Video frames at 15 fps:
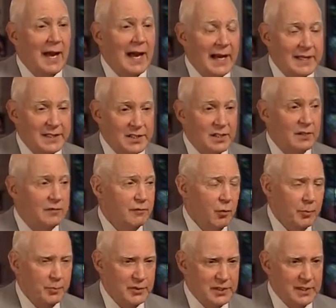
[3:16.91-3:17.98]
Heinz,
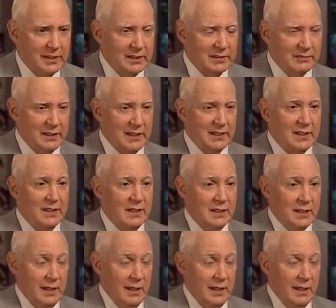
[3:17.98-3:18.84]
4% dividend.